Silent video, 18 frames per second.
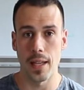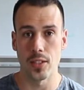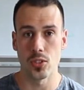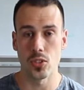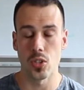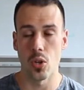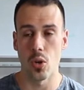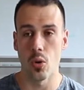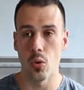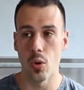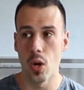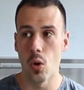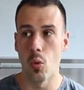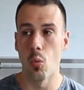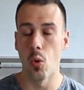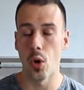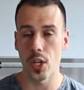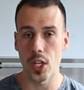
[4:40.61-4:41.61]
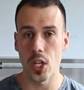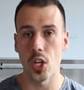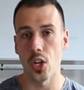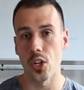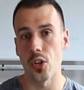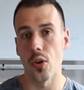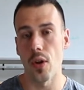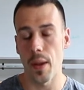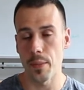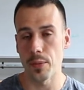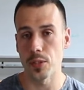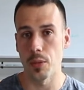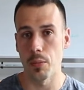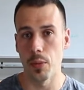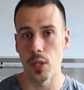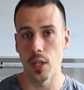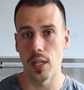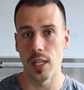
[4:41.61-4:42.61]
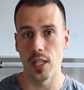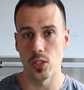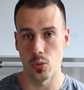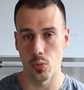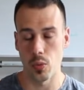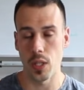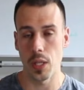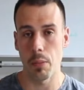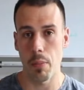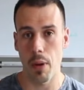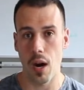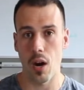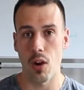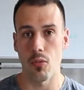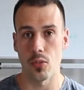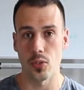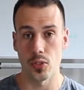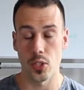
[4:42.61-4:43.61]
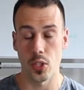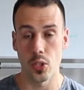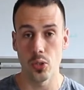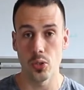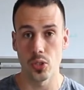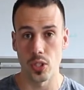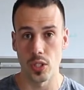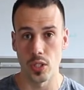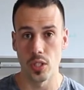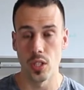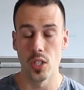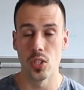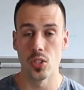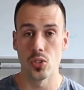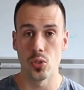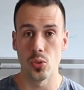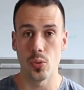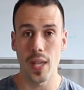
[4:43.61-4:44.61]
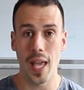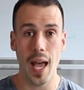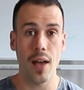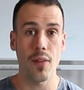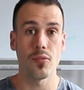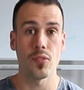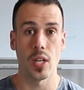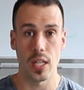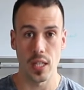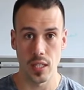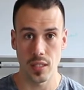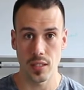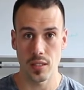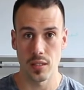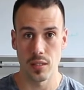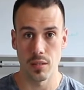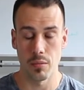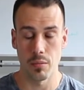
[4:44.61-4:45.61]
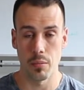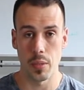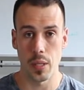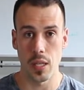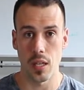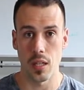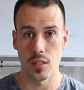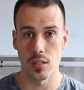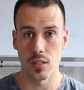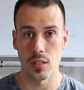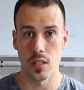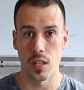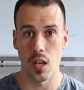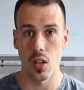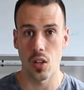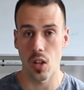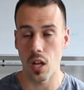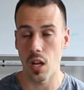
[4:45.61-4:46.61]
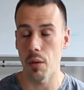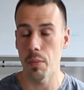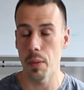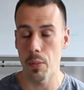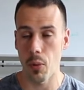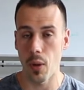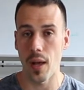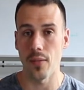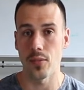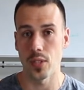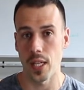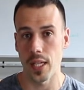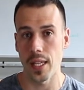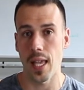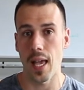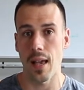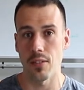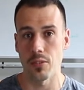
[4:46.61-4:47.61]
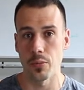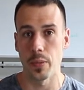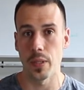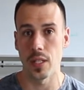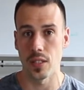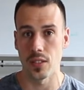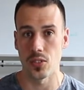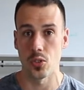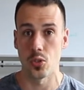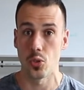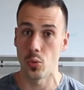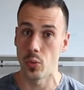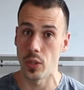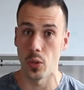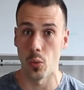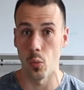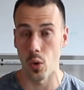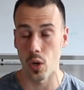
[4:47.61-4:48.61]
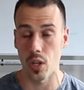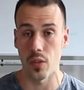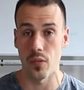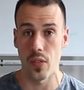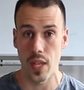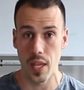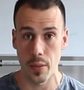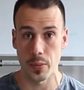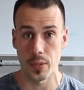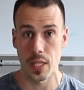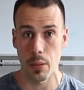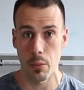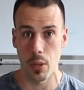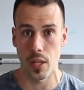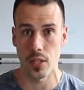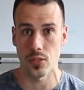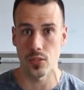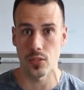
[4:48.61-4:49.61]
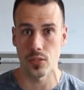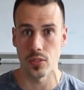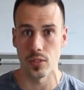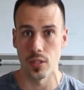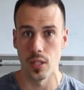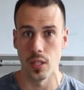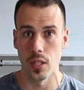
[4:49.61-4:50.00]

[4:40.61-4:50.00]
so working on your hip stability is a really powerful solution to calf tightness, because a lot of people have tight calves because they're doing the work of the hip stabilizers.